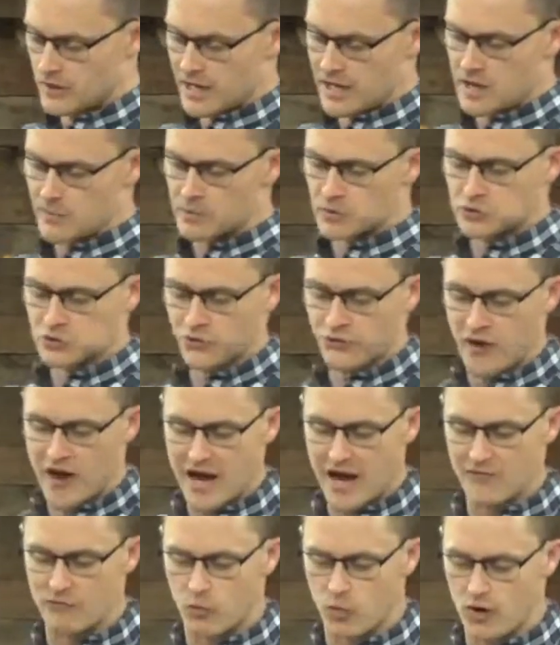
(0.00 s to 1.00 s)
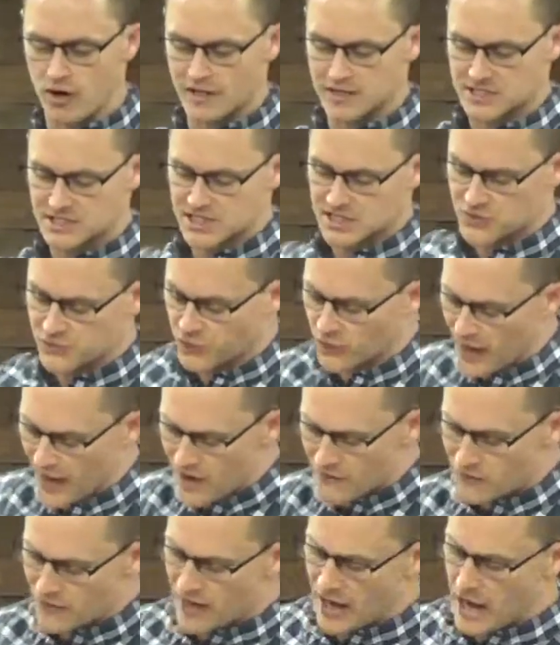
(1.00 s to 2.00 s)
Hebrews 5:1 says, for
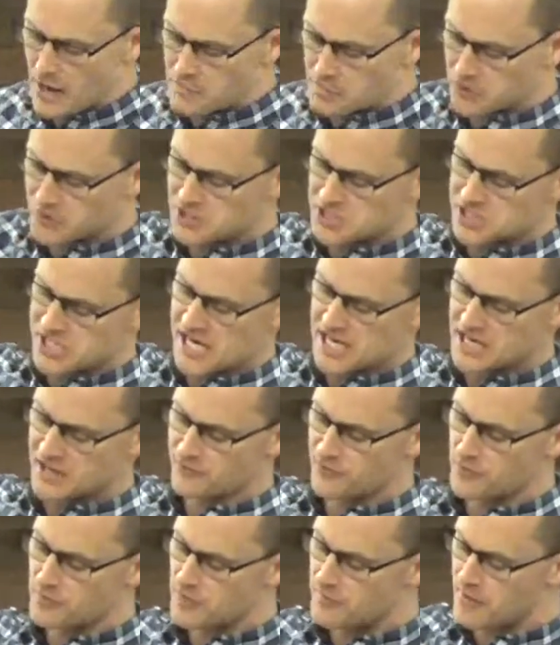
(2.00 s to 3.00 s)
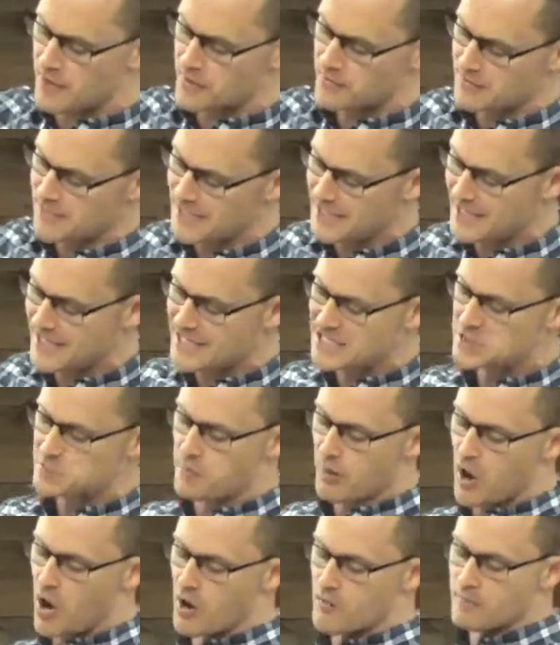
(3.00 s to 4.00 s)
every high priest taken from among men is
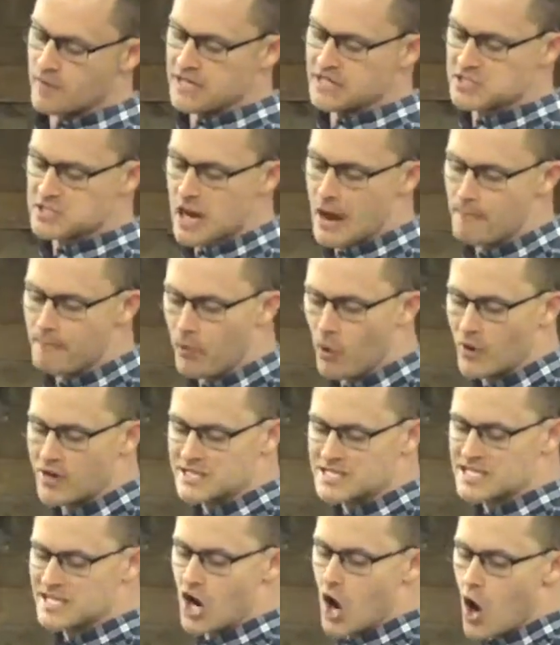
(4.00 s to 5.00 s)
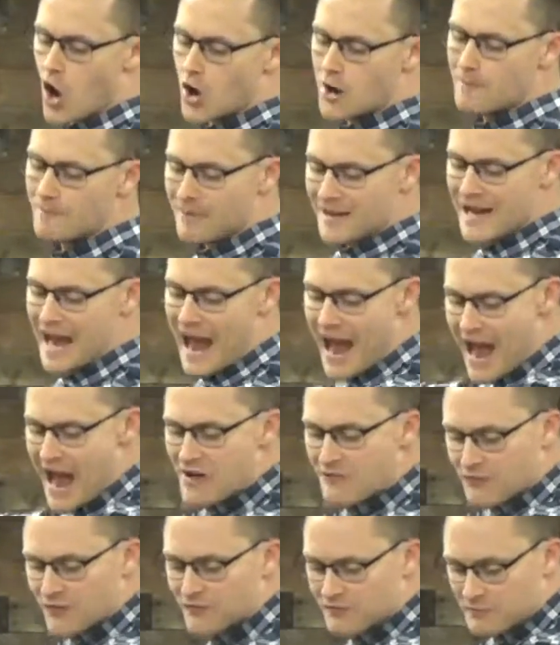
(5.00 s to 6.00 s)
appointed on
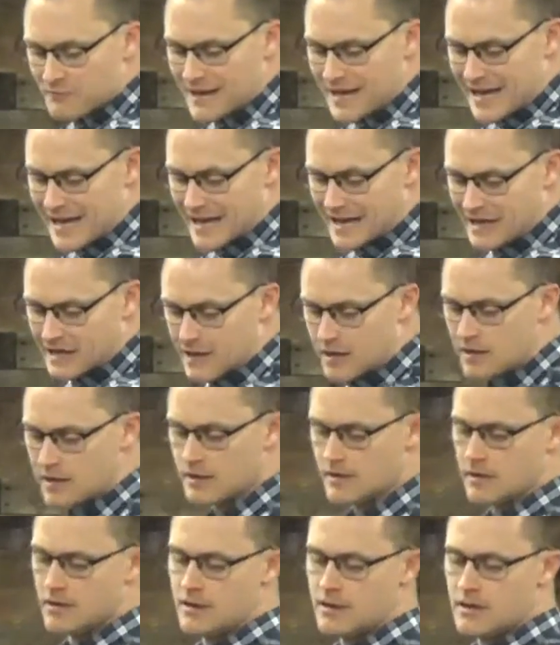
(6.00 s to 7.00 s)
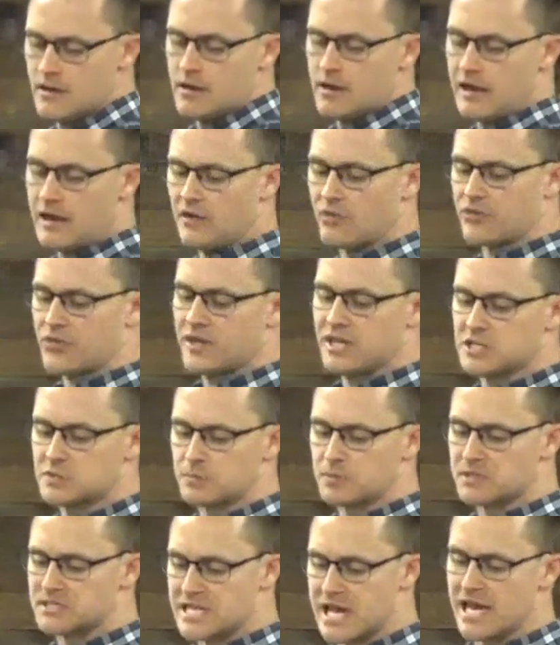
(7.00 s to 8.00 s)
behalf of men in things
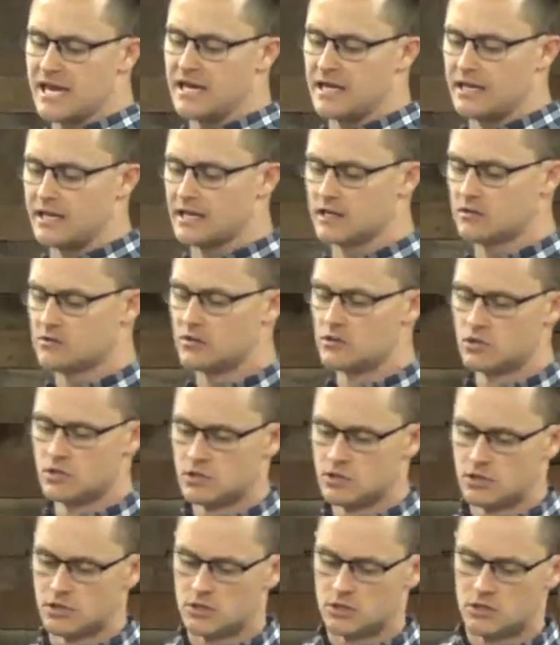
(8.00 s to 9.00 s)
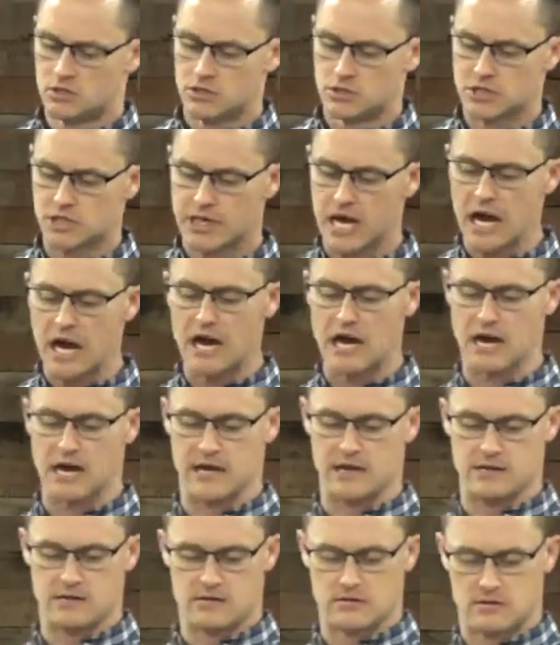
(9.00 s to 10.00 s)
pertaining to
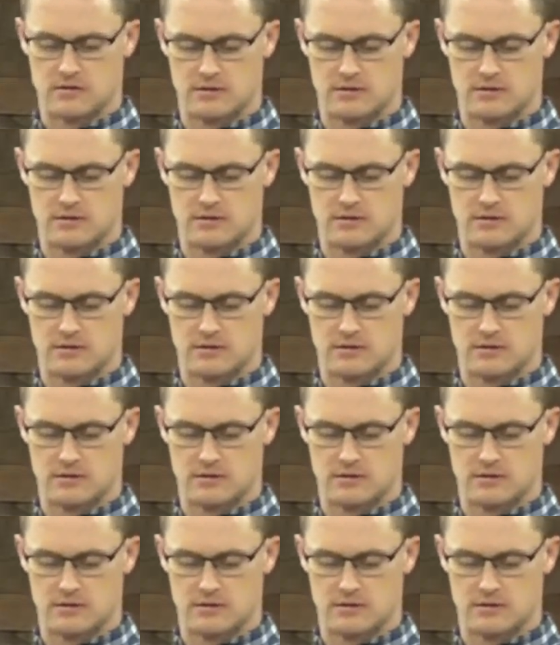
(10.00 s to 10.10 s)
God.